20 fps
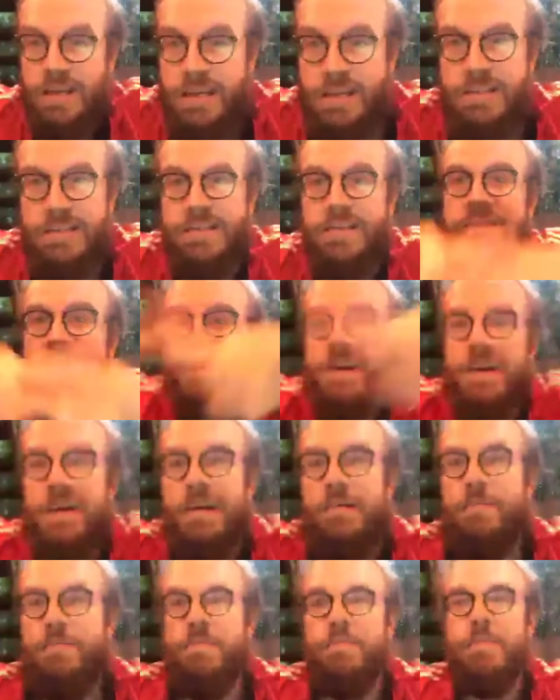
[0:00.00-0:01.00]
the fucking
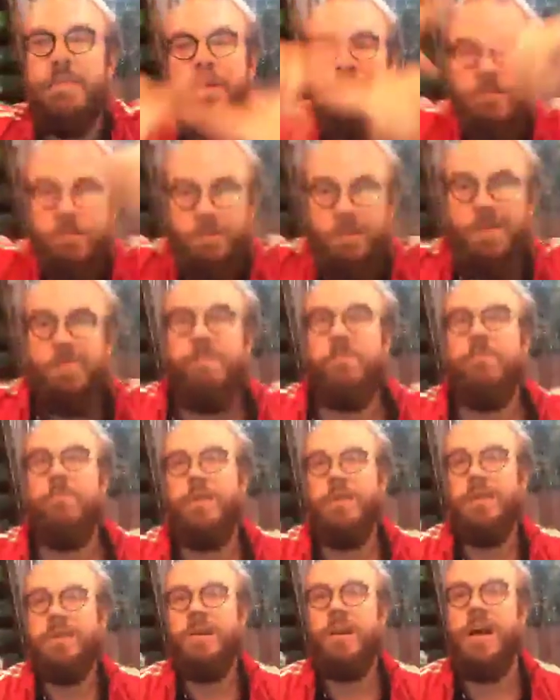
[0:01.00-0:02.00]
people who went
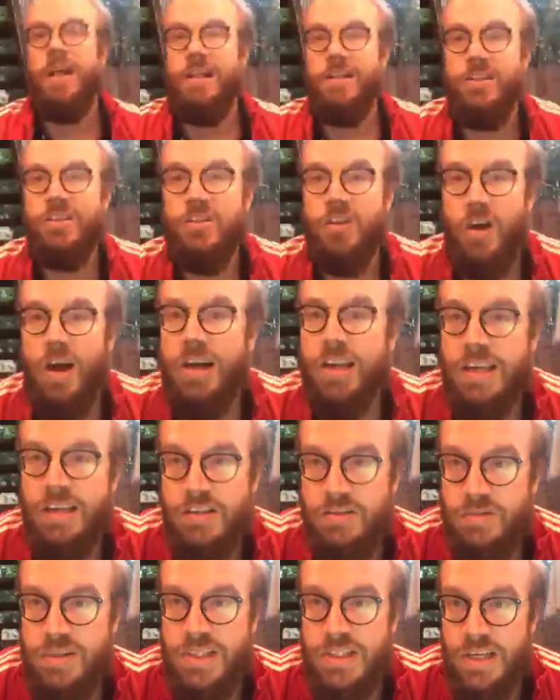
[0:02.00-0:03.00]
to college talking to
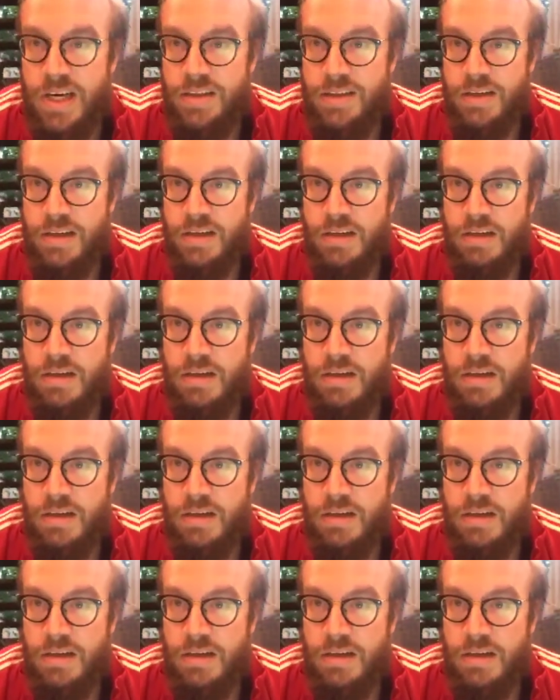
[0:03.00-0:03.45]
each other.